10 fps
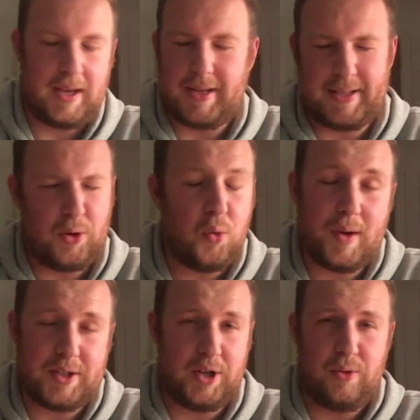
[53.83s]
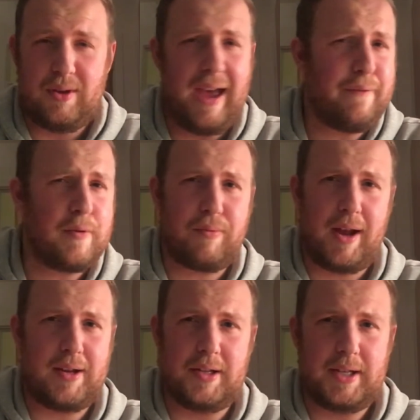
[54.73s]
As they always do, every
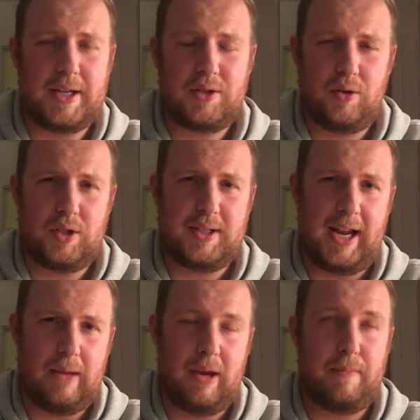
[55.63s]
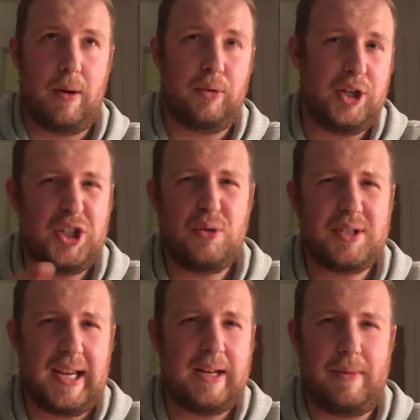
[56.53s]
brand does it, it's not just TAYLORMADE, but I'm going to use
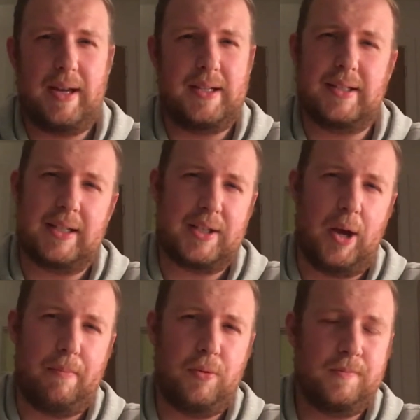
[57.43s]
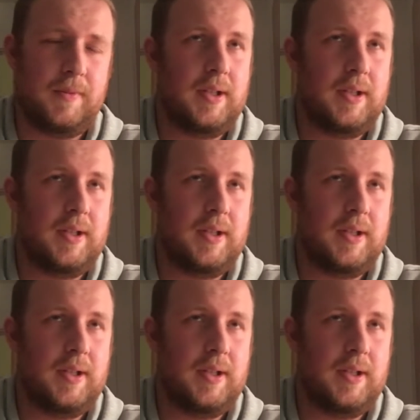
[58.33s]
TAYLORMADE as an example.